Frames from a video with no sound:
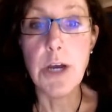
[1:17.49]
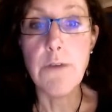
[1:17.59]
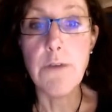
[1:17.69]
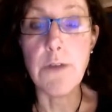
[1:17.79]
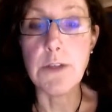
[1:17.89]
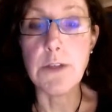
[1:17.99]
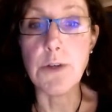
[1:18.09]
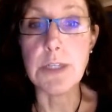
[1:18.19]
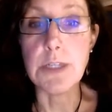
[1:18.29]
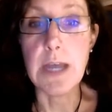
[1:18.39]
for the
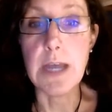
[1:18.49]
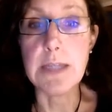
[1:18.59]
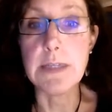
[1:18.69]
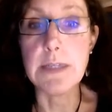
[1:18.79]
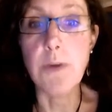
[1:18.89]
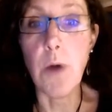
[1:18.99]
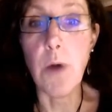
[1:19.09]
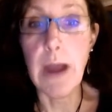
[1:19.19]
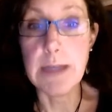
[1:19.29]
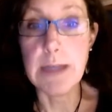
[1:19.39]
social sciences,
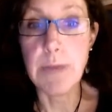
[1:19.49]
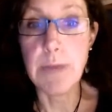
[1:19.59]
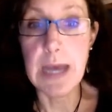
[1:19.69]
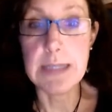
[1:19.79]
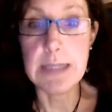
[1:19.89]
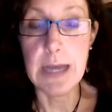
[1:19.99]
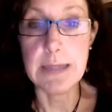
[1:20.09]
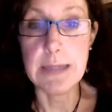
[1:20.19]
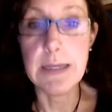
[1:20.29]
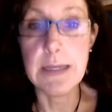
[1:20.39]
or
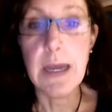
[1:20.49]
SPSS.